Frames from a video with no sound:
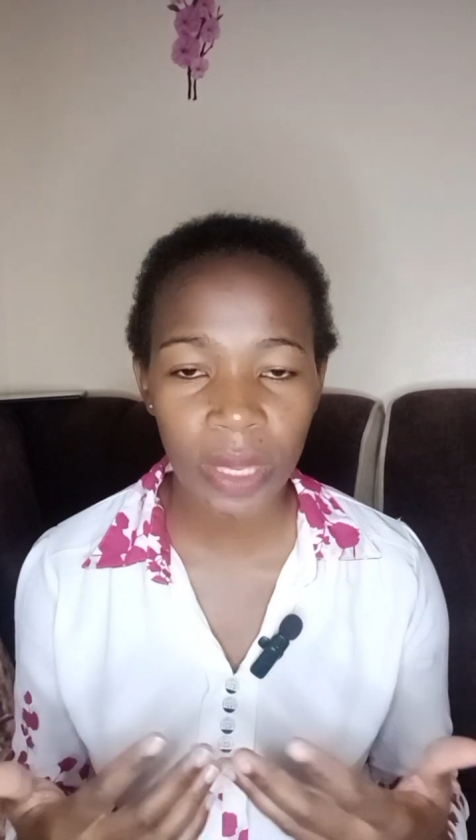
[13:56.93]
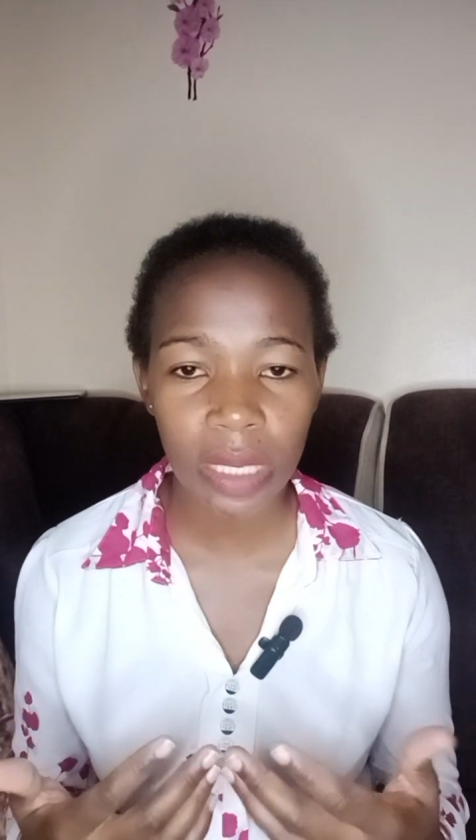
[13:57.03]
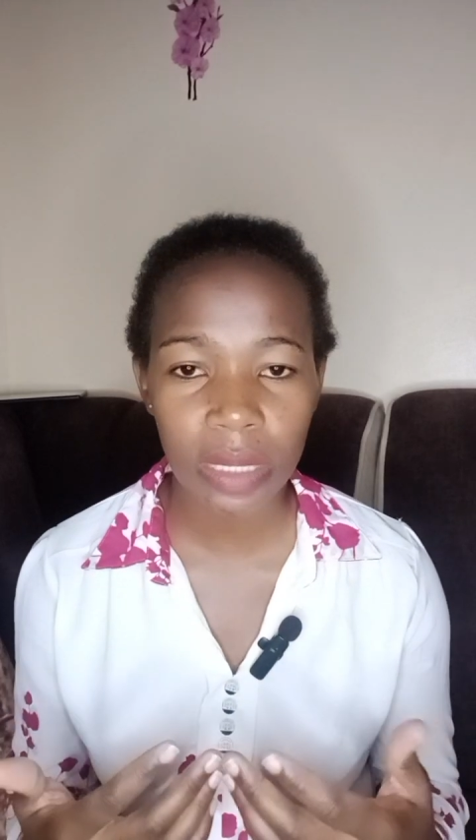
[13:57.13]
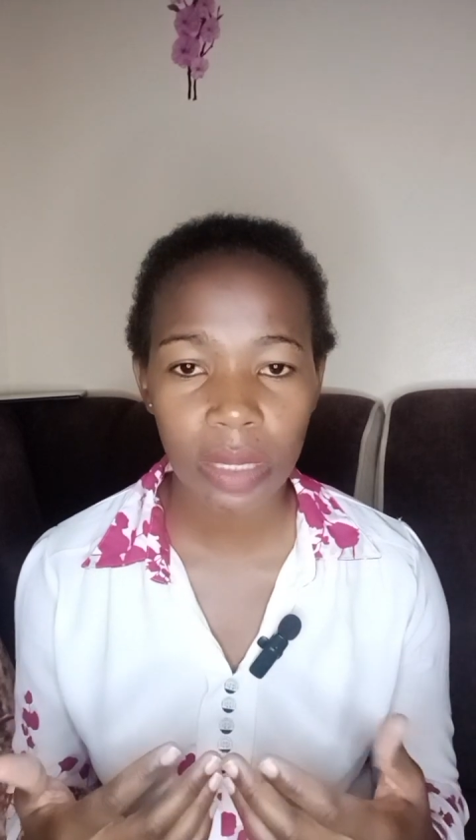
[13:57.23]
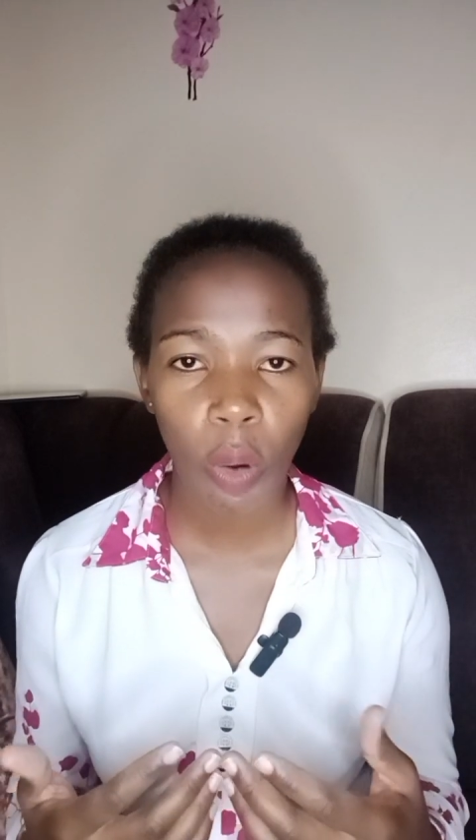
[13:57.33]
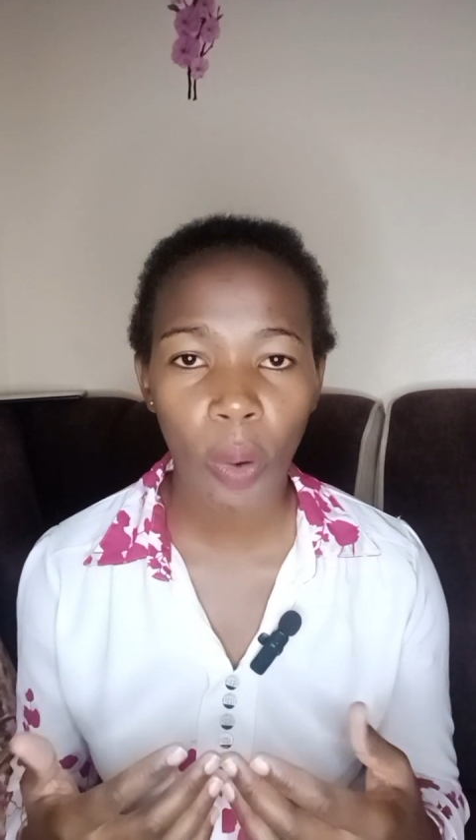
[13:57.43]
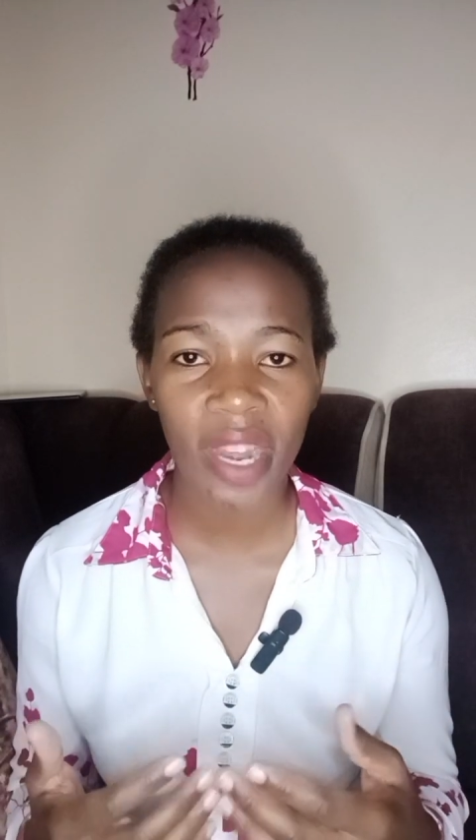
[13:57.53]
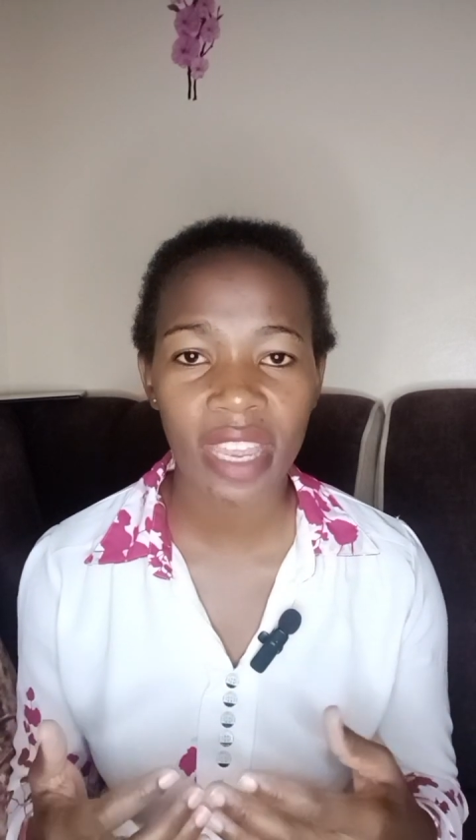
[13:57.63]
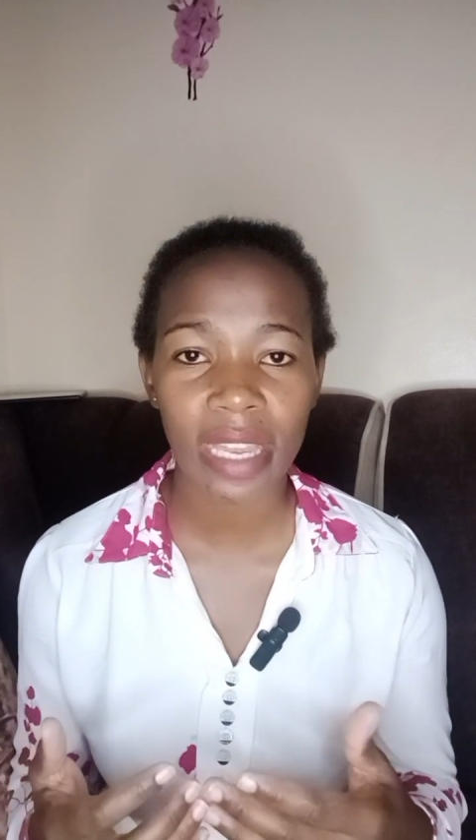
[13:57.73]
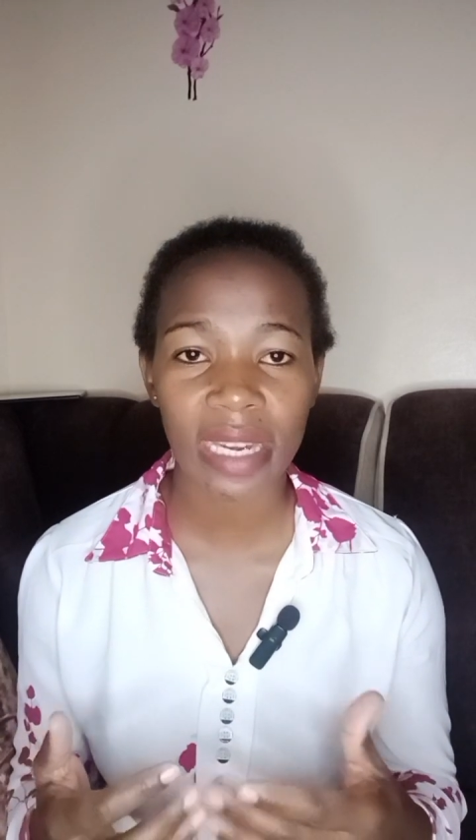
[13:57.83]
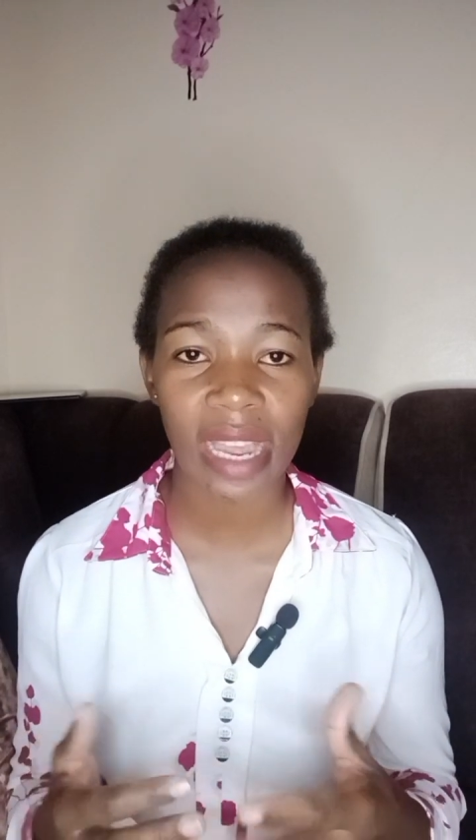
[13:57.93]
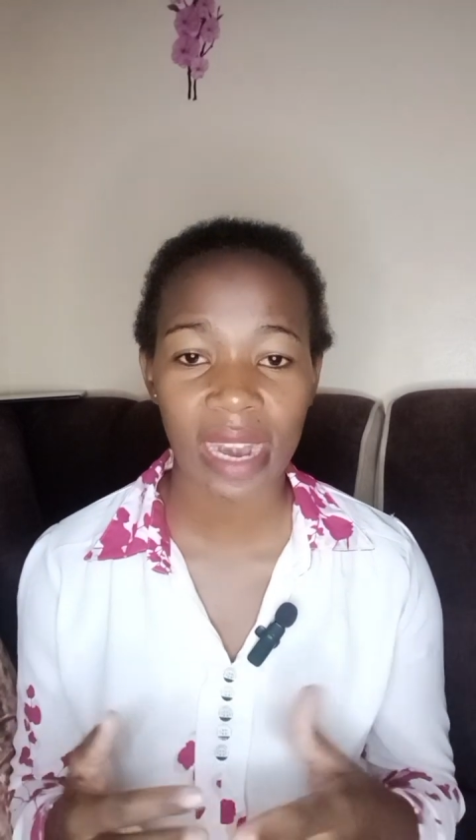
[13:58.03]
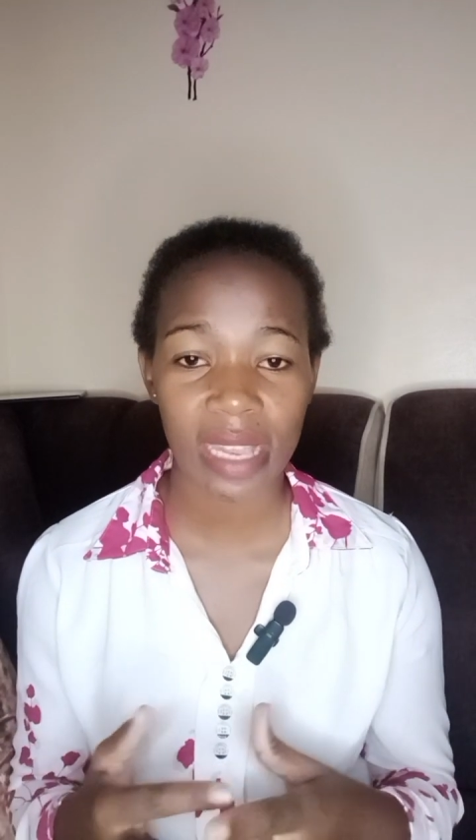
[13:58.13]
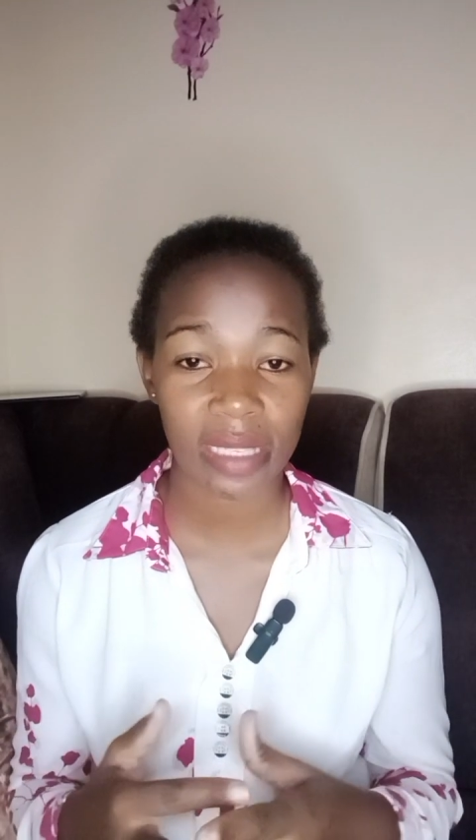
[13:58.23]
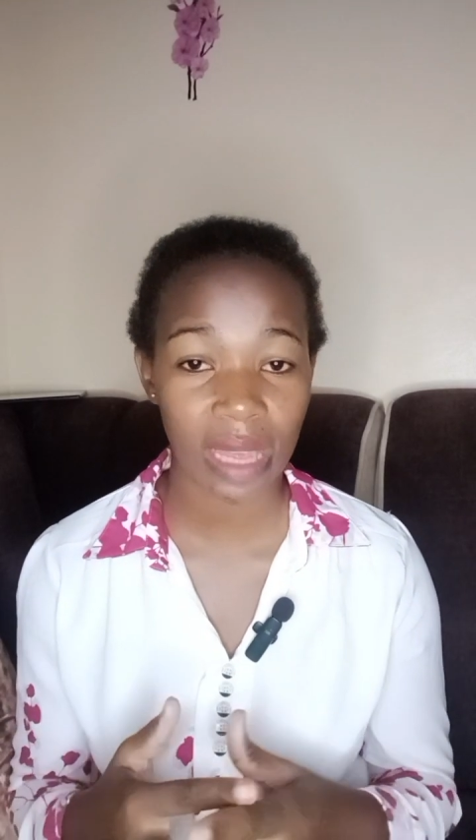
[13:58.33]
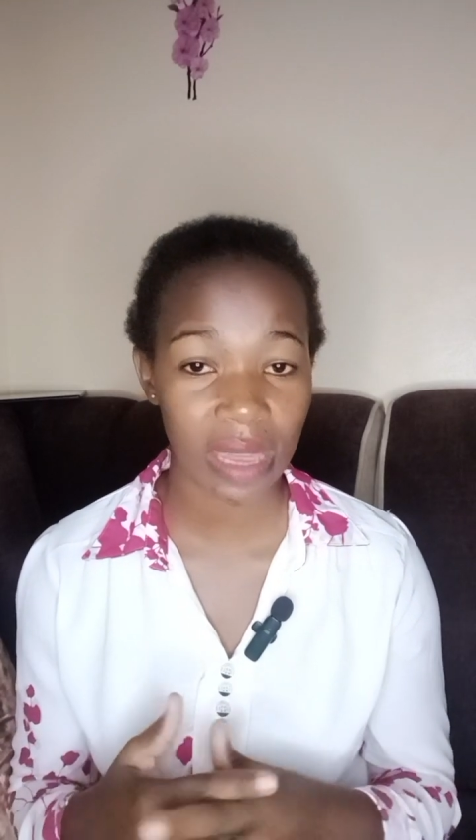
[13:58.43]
peace when he realized